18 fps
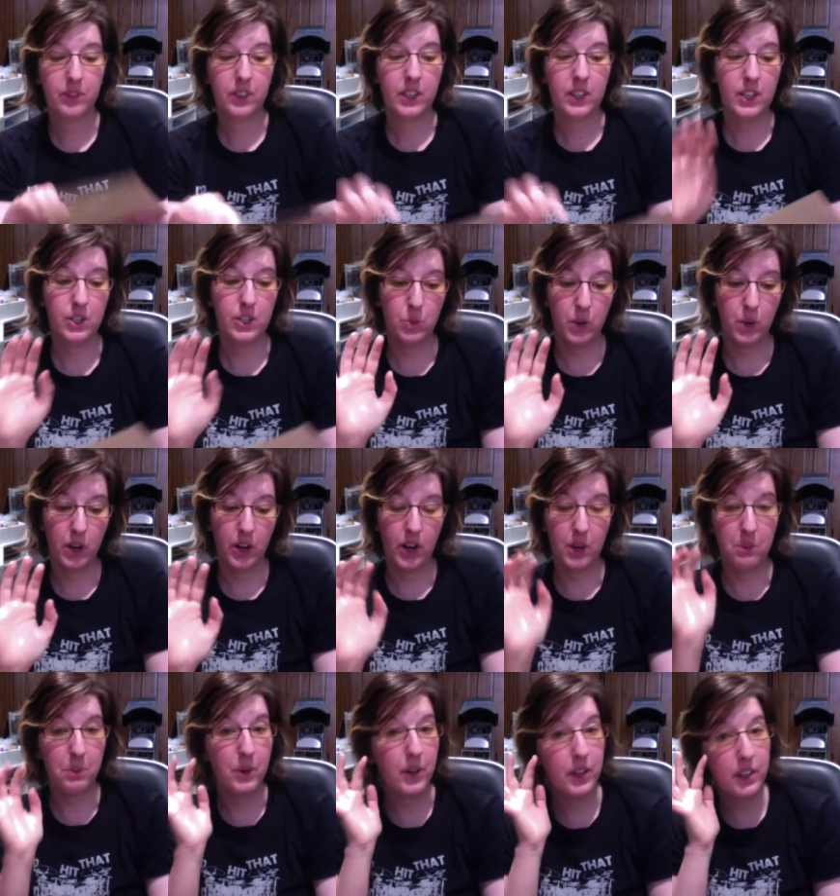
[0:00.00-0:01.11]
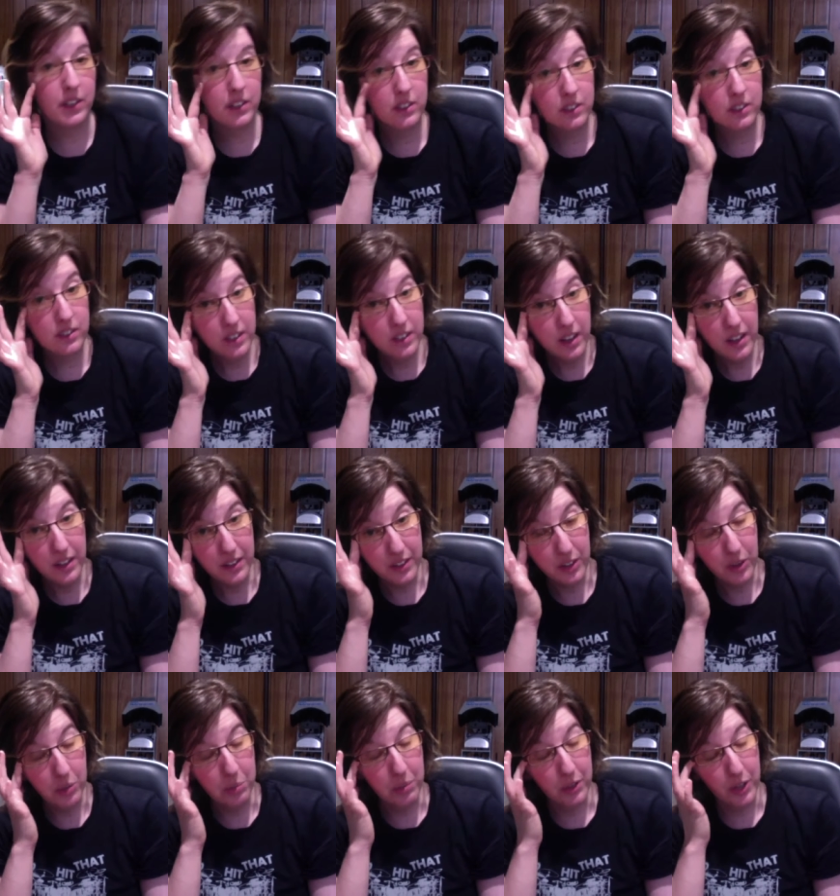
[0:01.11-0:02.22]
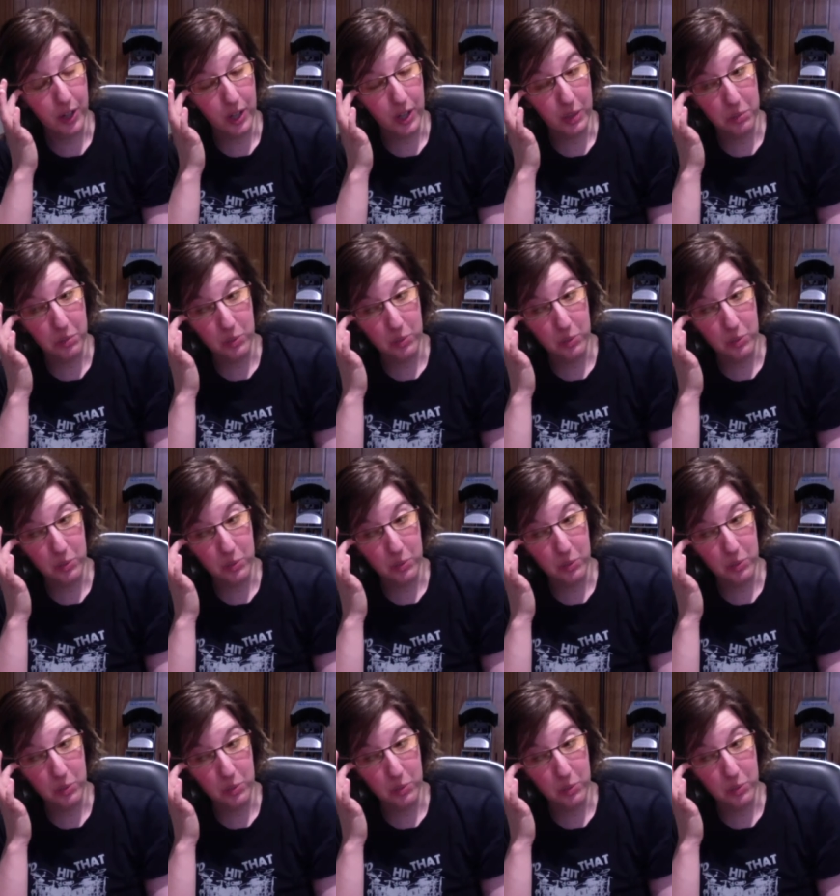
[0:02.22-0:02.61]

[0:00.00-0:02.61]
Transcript: is where I put a little blurb,